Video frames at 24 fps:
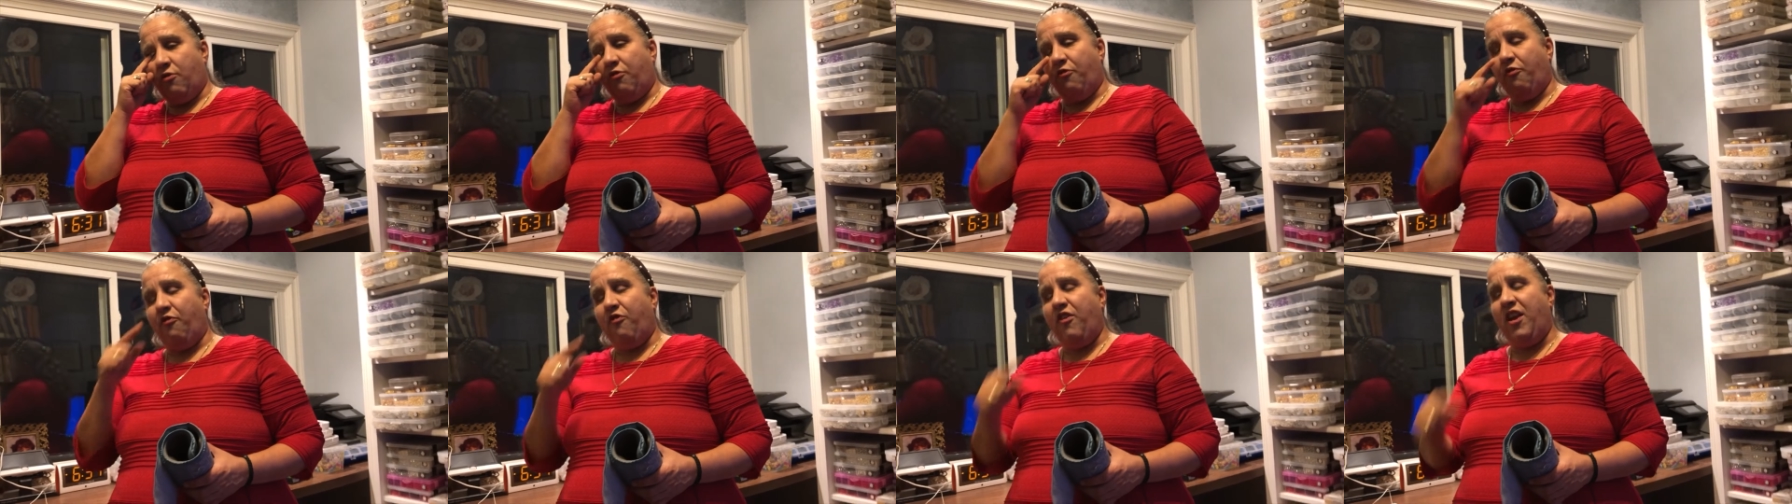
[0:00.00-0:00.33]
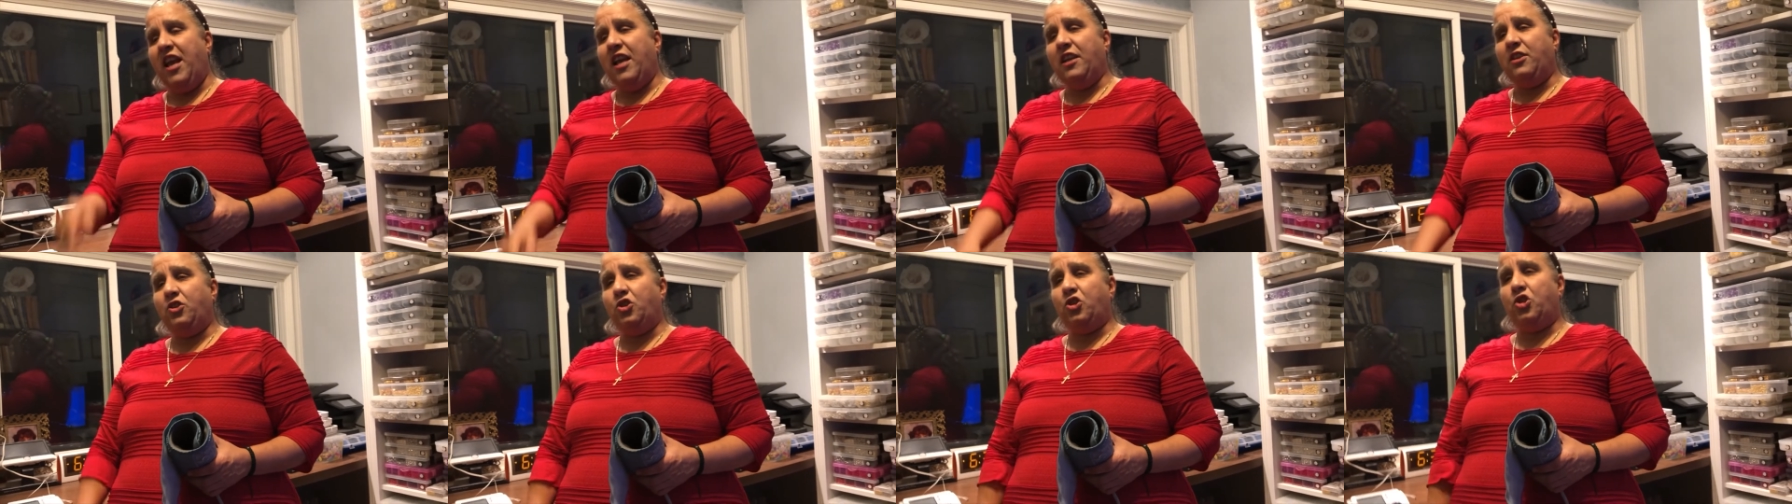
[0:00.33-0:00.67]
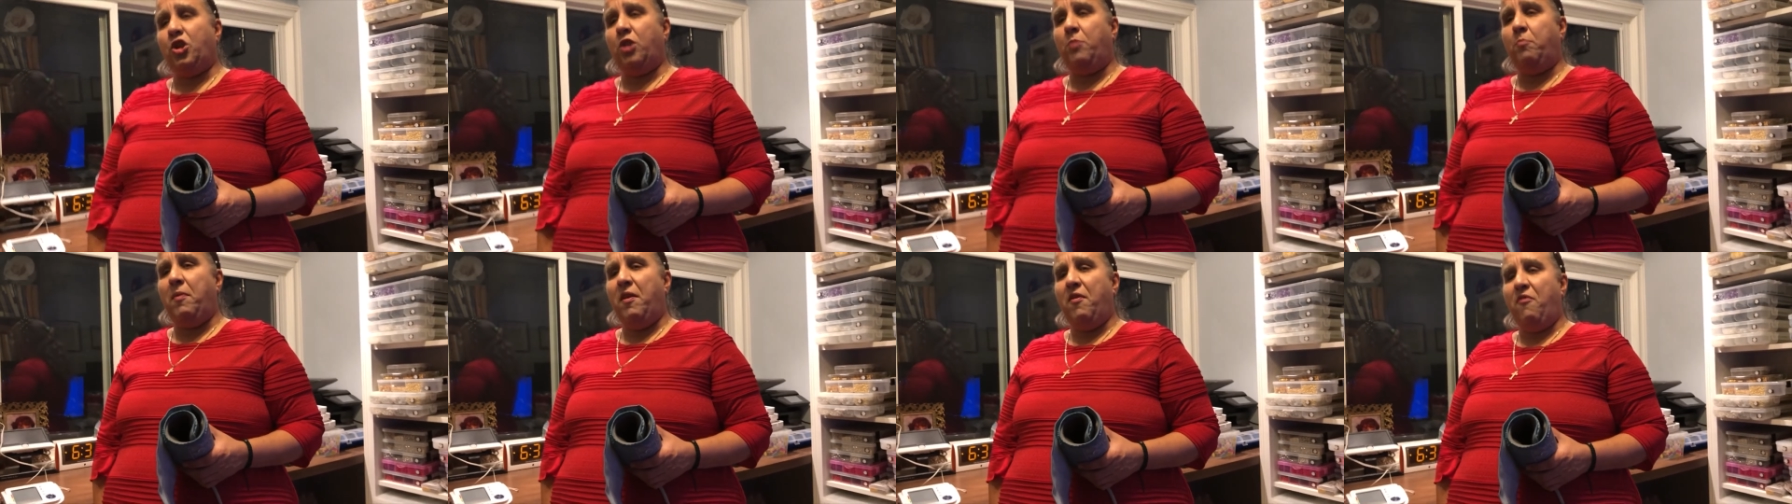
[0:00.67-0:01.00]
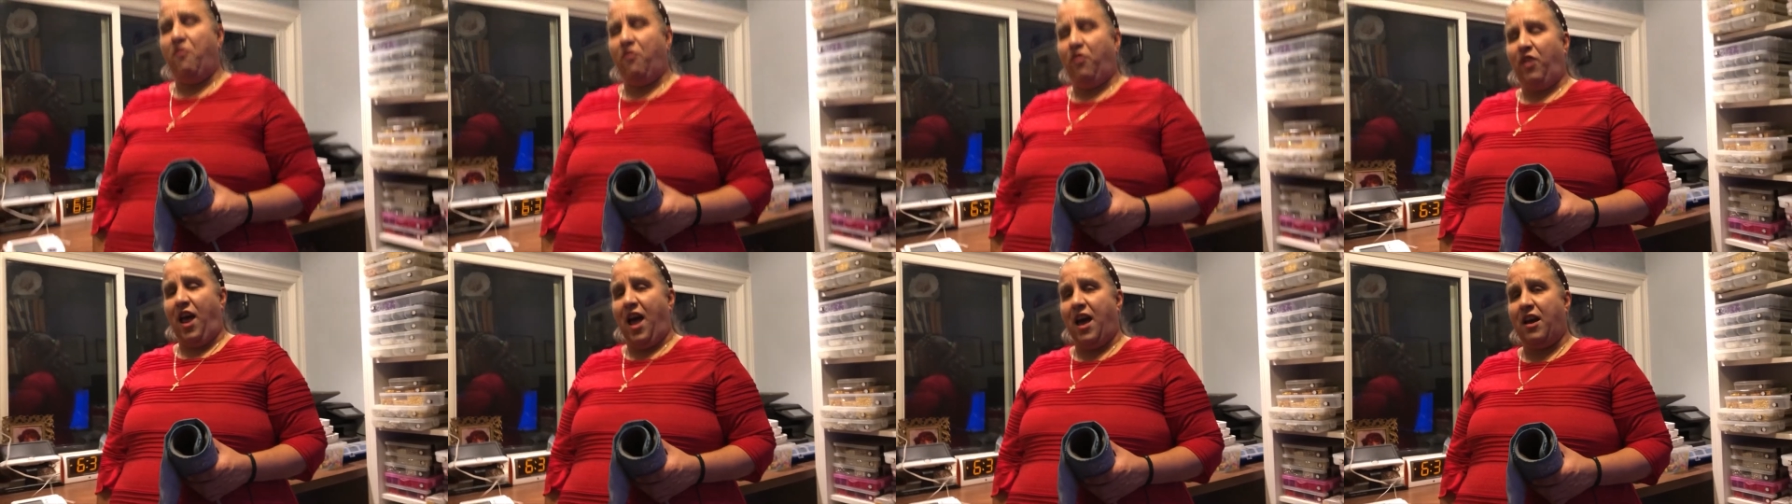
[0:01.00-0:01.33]
feet should be
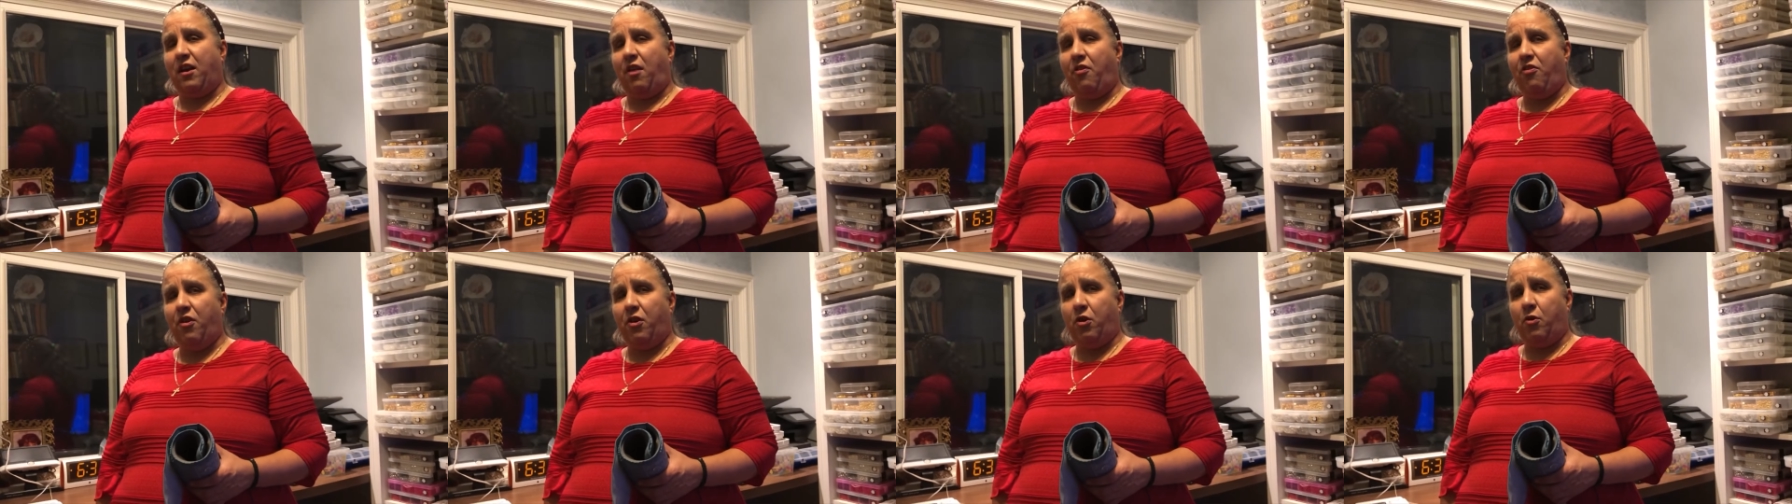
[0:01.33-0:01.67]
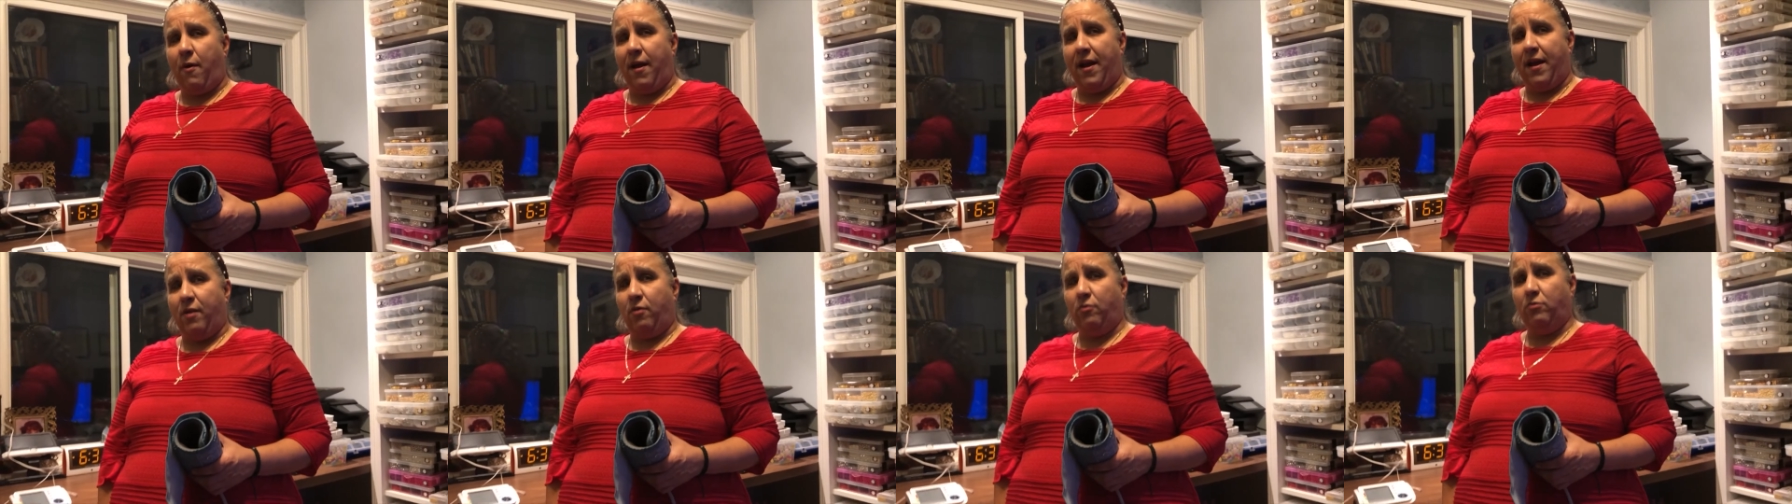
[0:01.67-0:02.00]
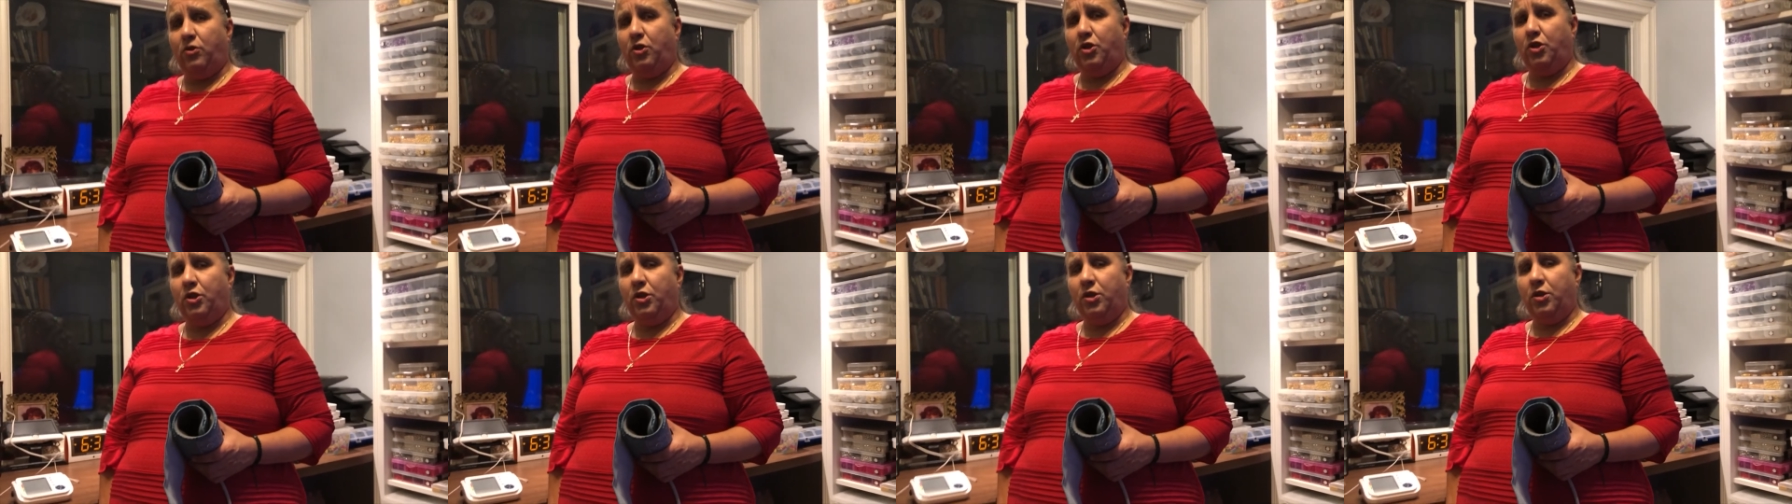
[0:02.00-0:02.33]
flat on the ground,